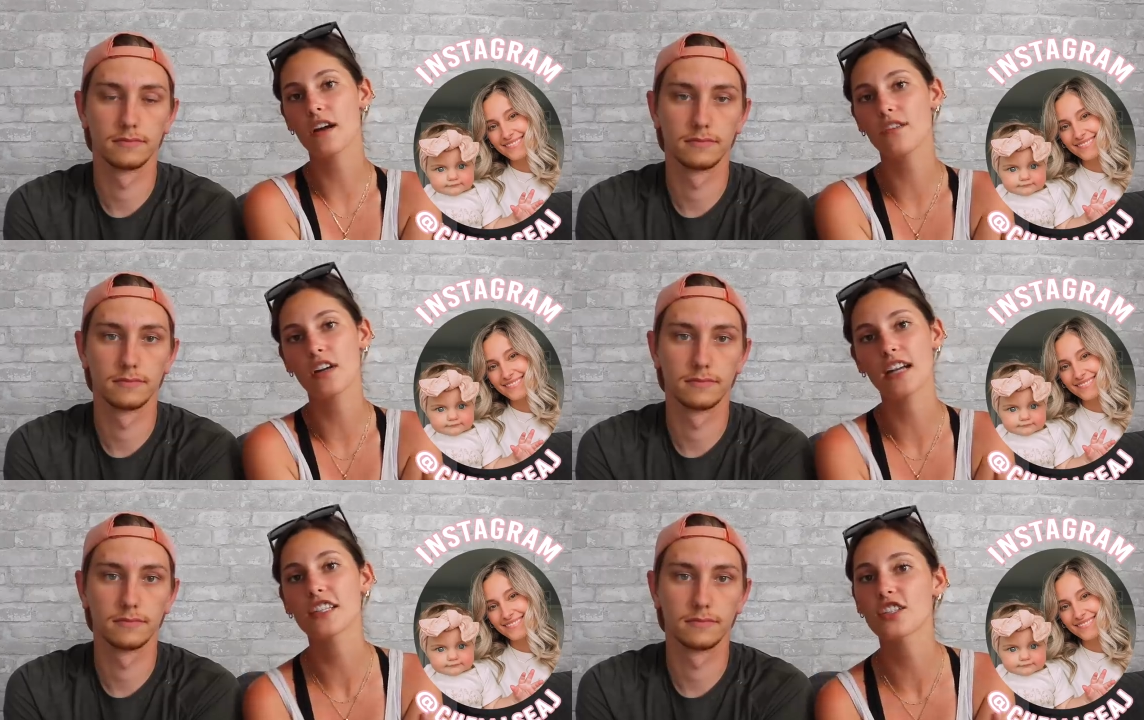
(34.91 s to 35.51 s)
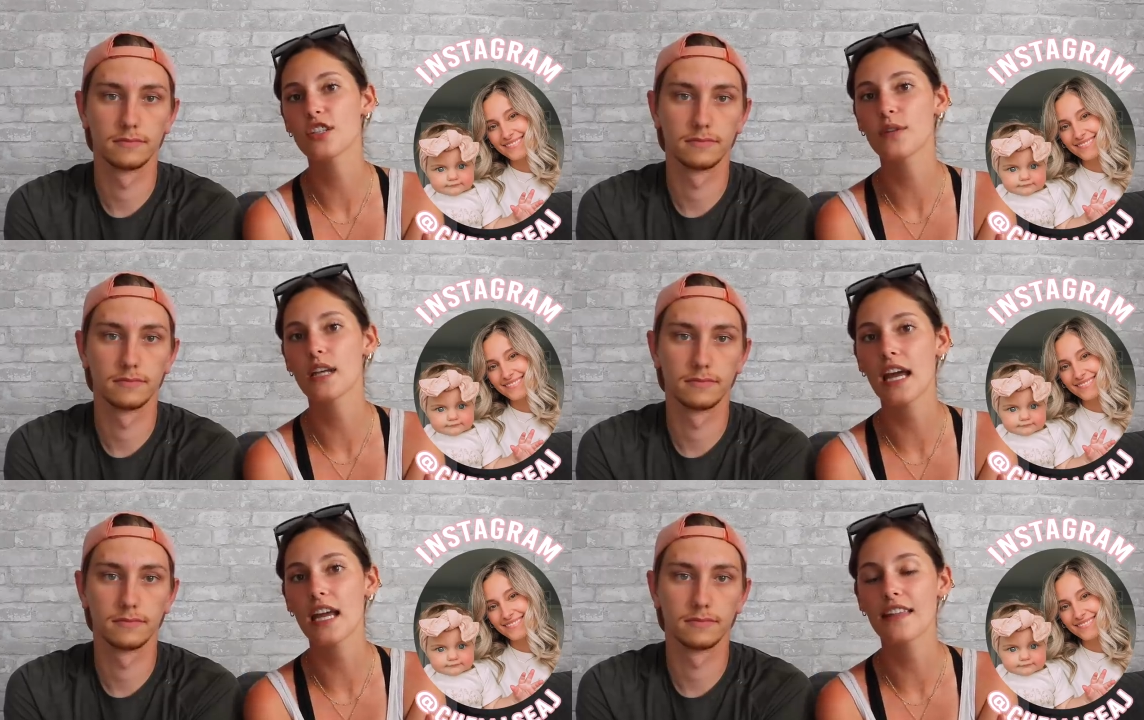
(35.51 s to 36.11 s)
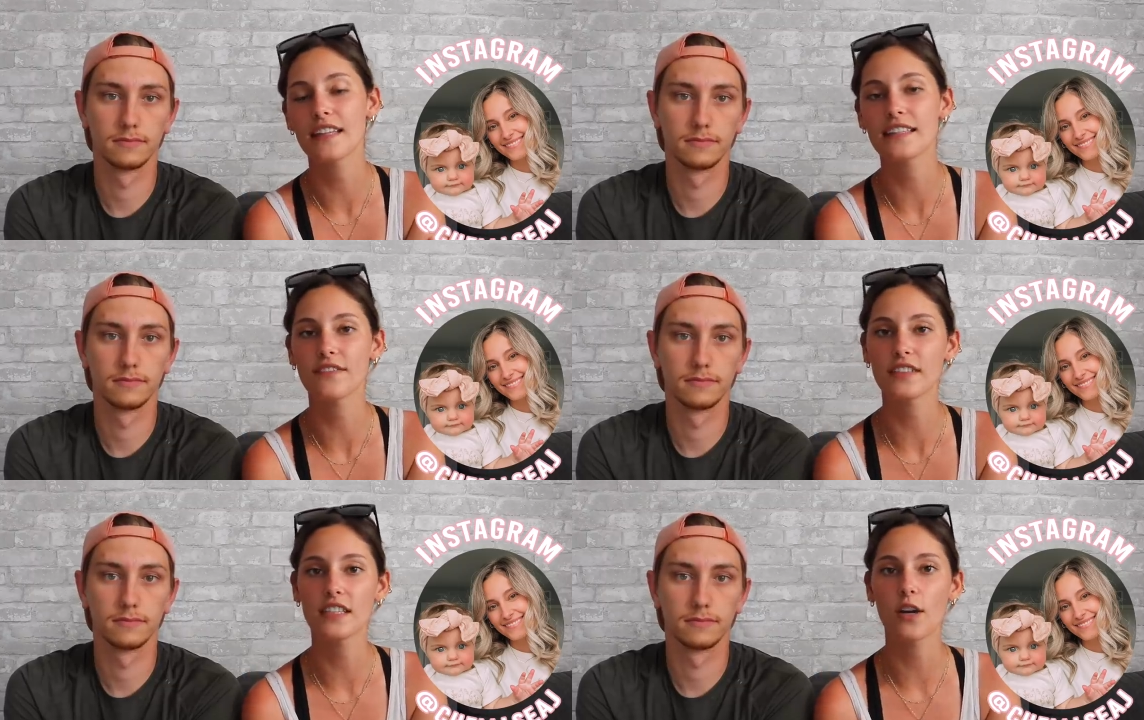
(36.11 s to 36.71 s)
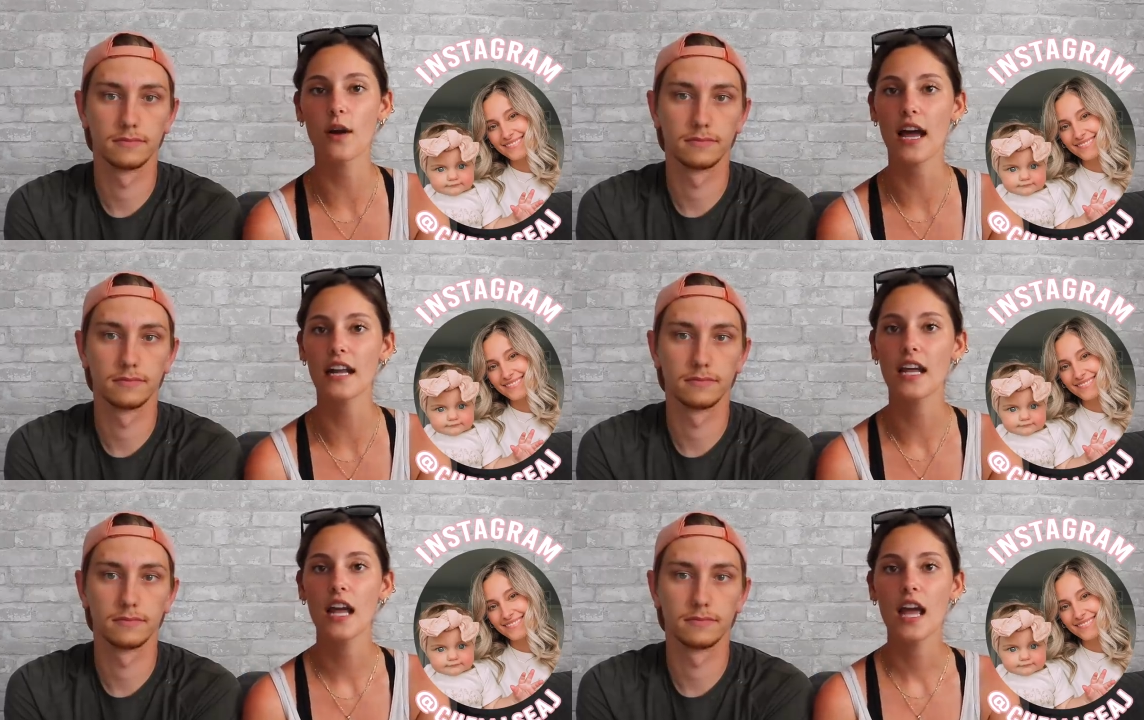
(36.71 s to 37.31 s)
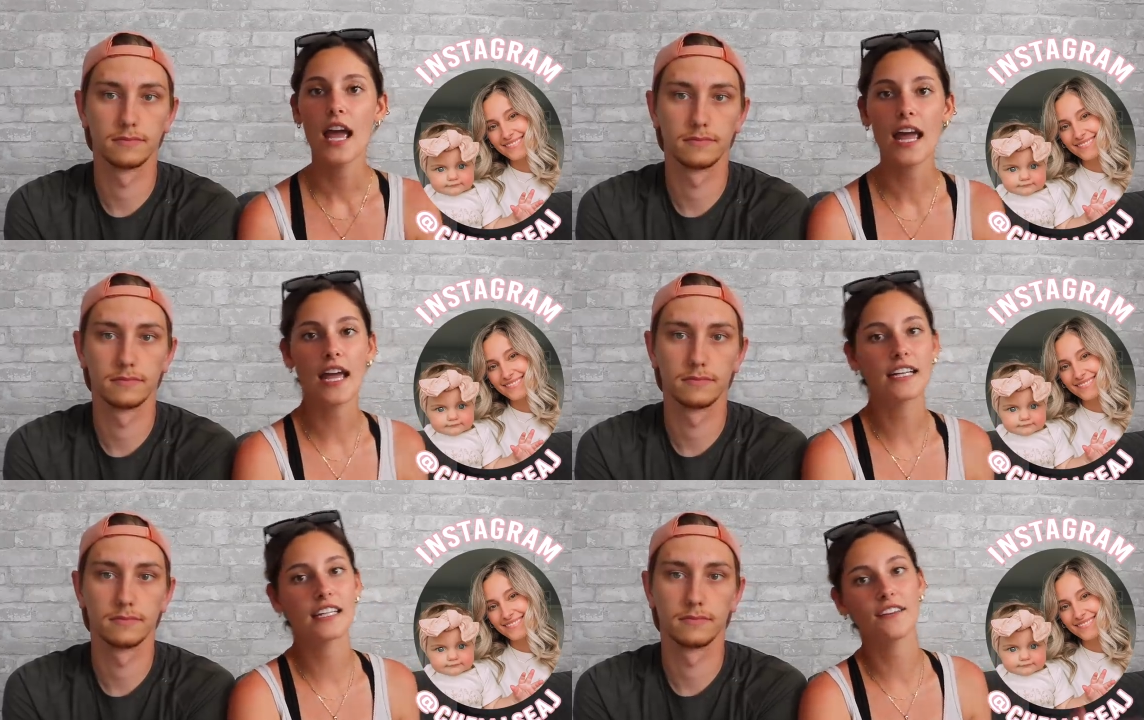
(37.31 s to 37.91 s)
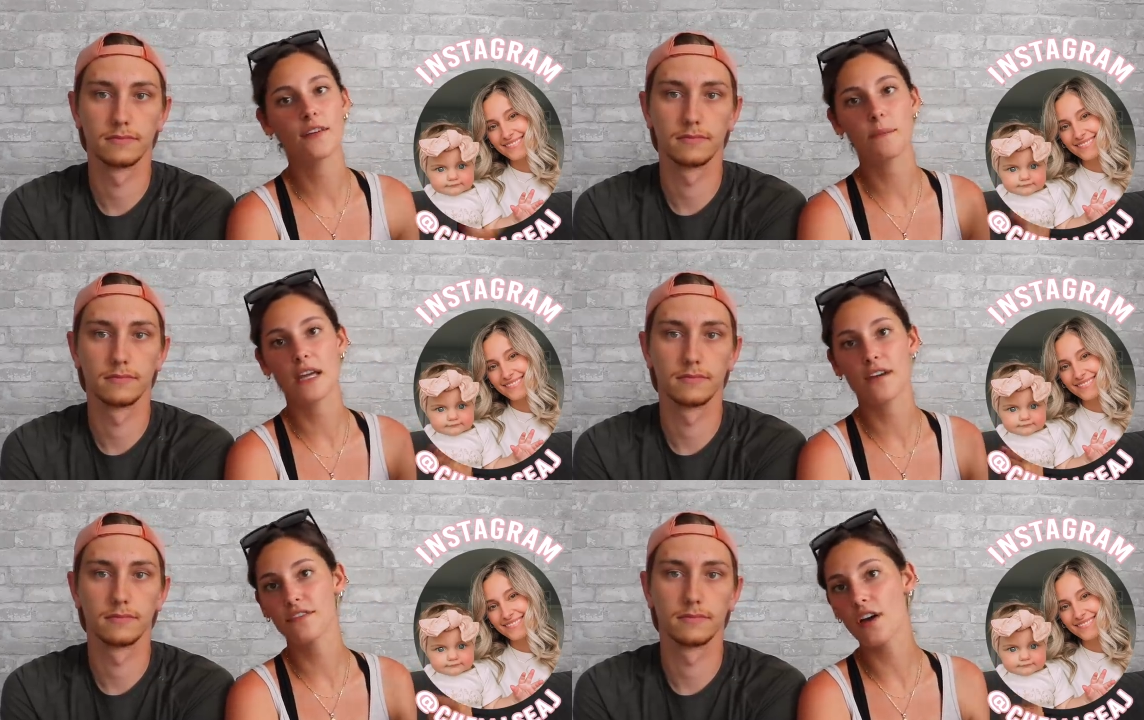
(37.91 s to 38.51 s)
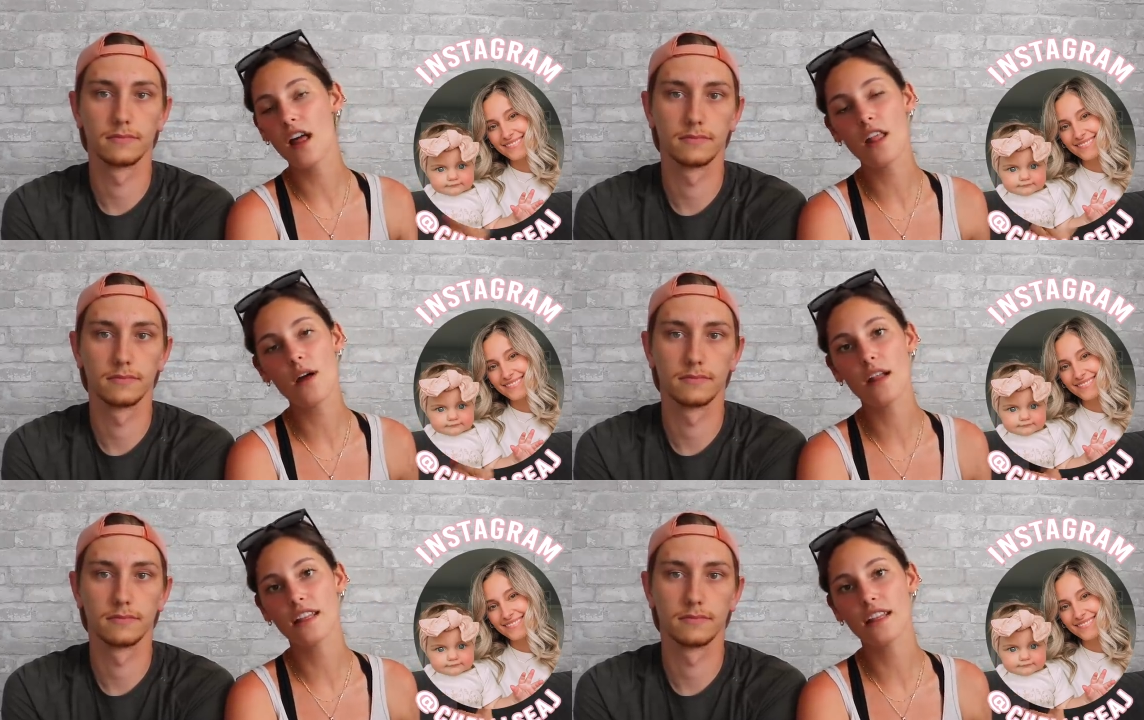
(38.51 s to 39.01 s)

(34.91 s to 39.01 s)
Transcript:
Speaker 1: of our next Q and A, then definitely go ahead and give me a follow.